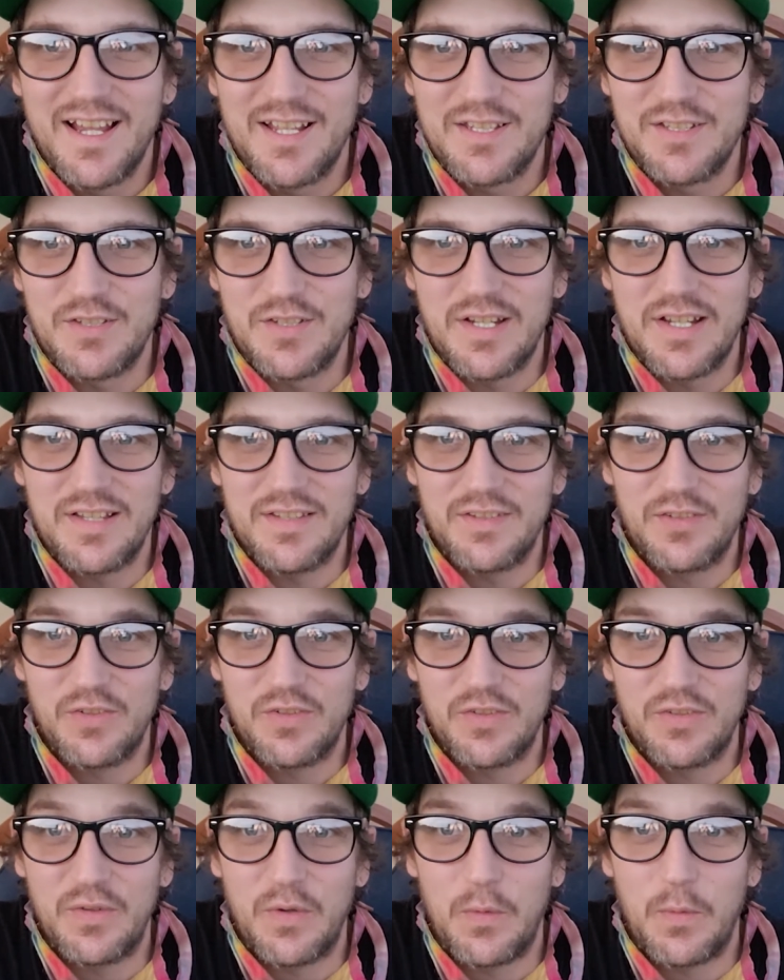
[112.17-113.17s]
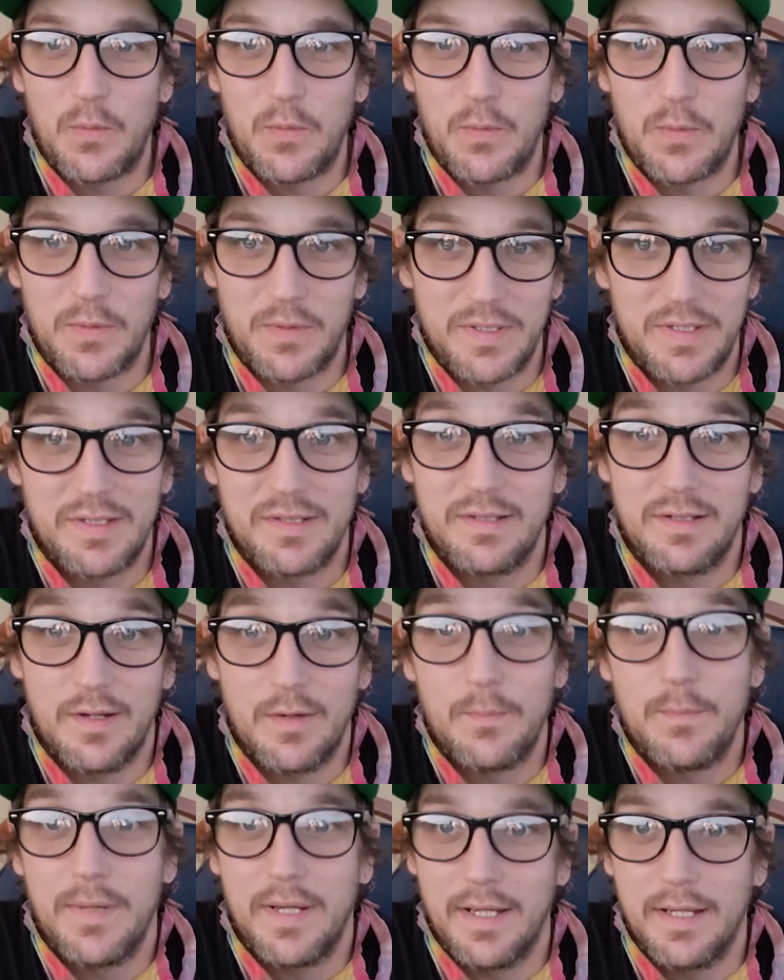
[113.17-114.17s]
you guys should totally
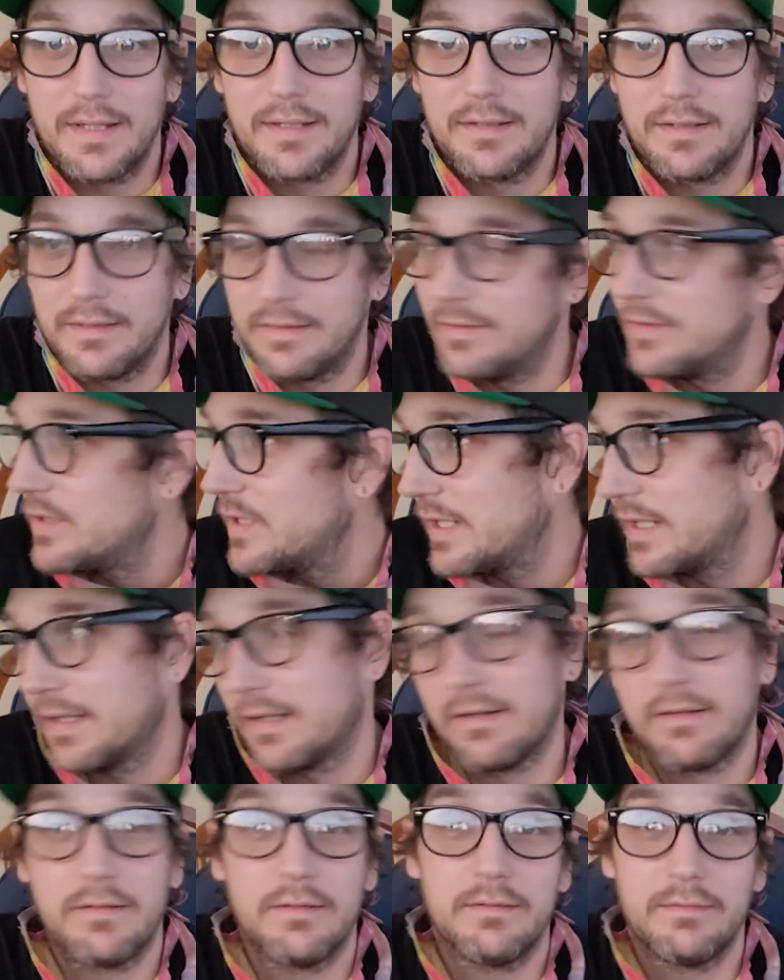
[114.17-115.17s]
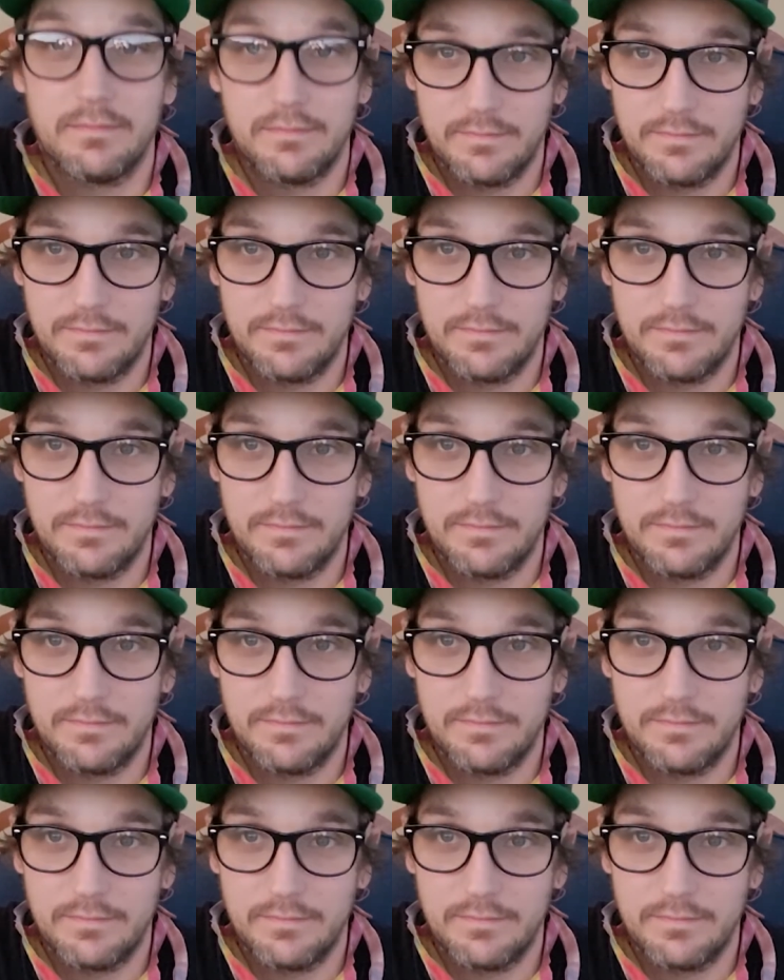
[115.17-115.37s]
come back and check out